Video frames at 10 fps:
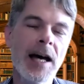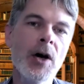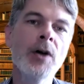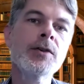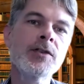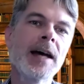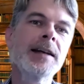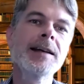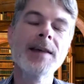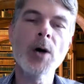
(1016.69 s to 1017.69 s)
and
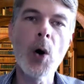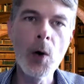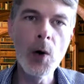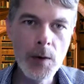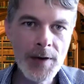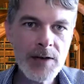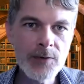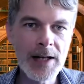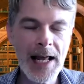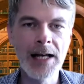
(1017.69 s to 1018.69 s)
understanding that all the
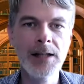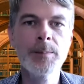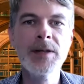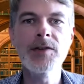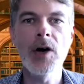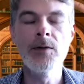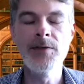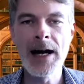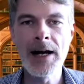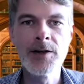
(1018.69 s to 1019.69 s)
different elements of
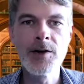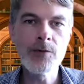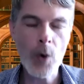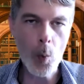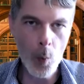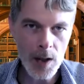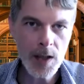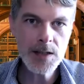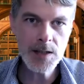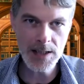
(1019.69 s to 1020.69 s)
narrative
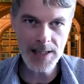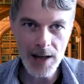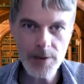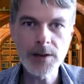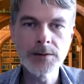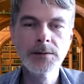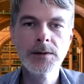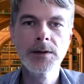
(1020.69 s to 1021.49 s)
work together.